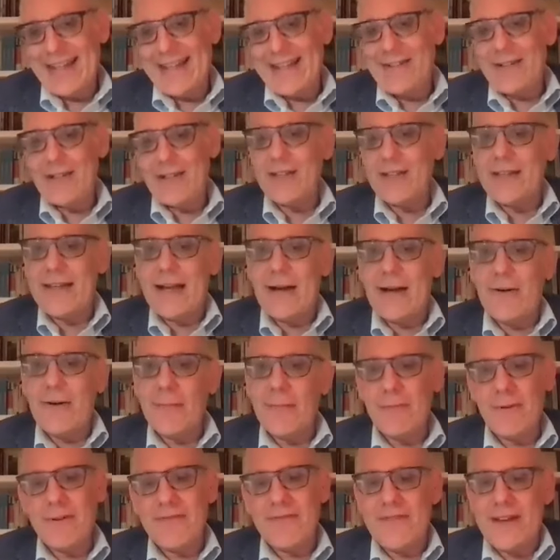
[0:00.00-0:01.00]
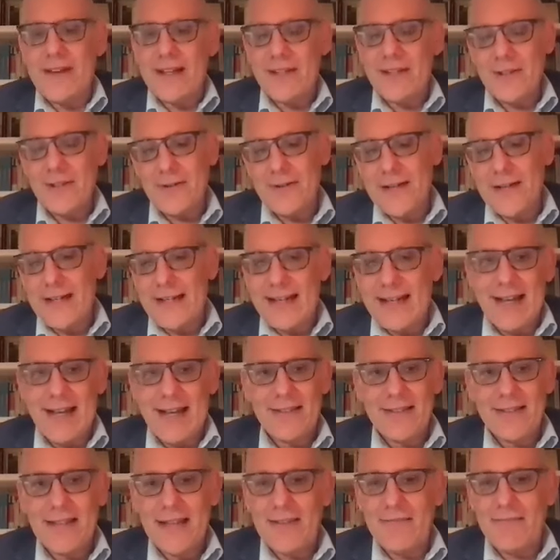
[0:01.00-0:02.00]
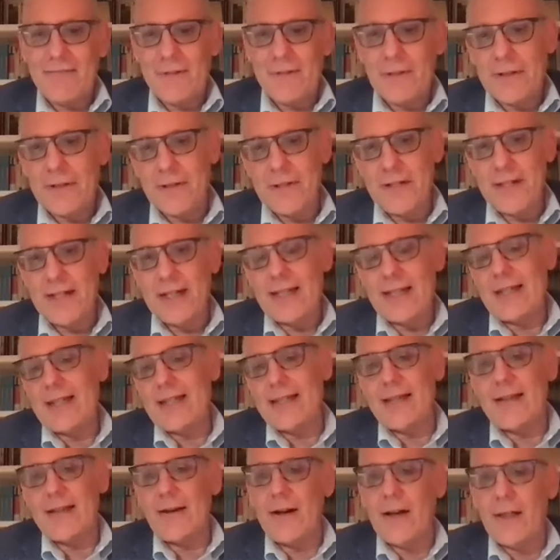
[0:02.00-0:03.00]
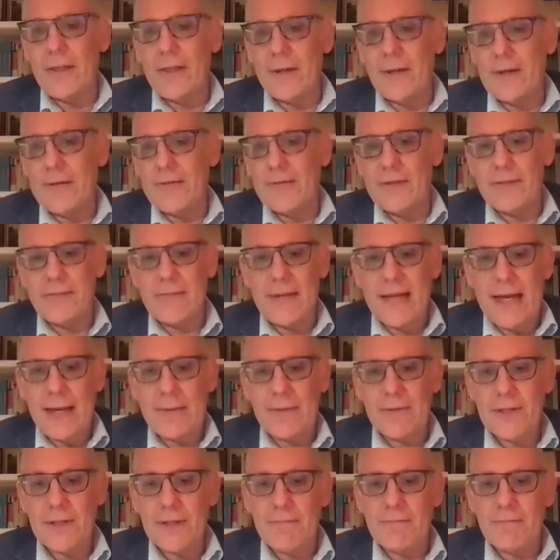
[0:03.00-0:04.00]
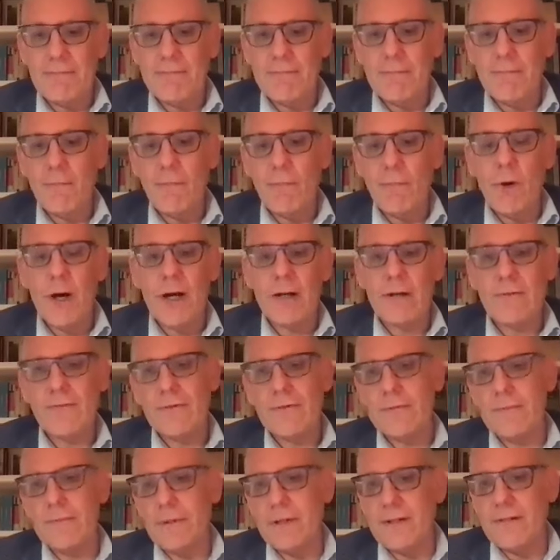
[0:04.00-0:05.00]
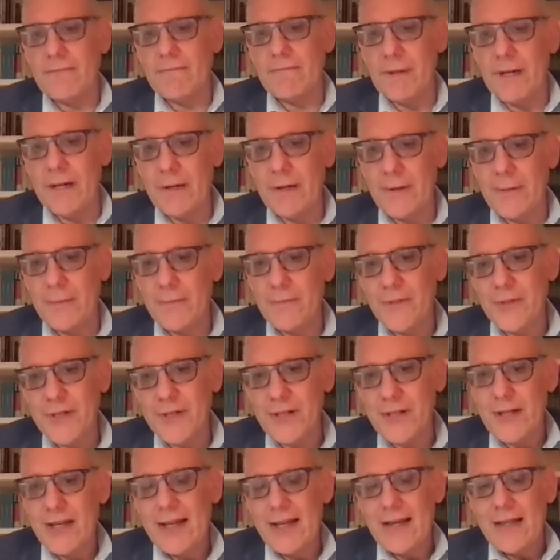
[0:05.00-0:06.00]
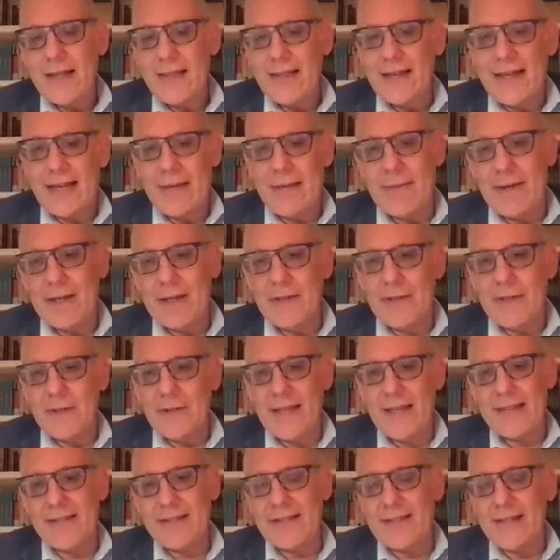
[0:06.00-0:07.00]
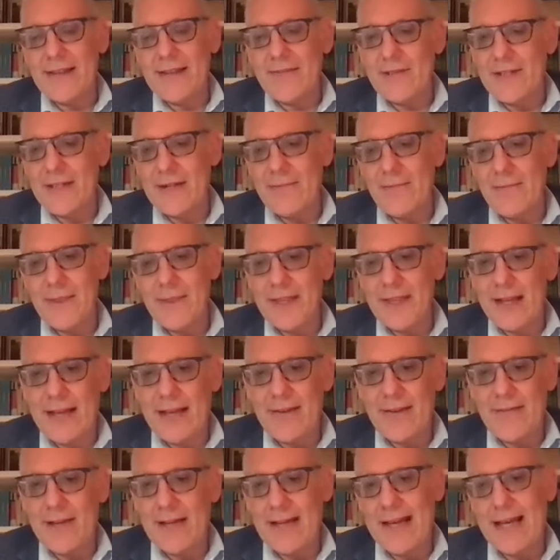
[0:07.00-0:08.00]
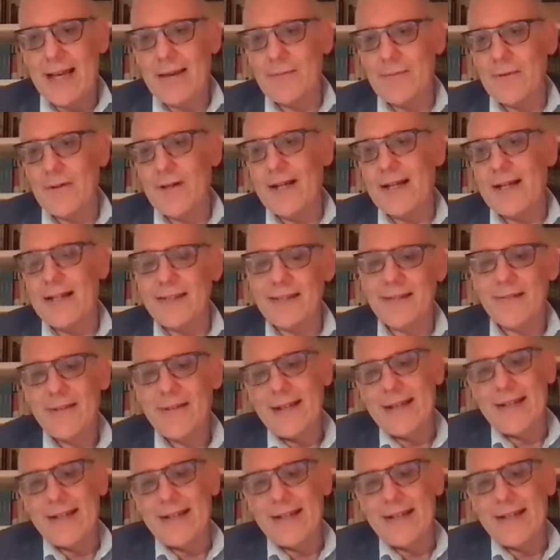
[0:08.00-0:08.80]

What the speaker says: She's now a professor at Cal State Fullerton and the author of an absolutely wonderful book of poems that came out in 2017, won the Cave Canem Prize.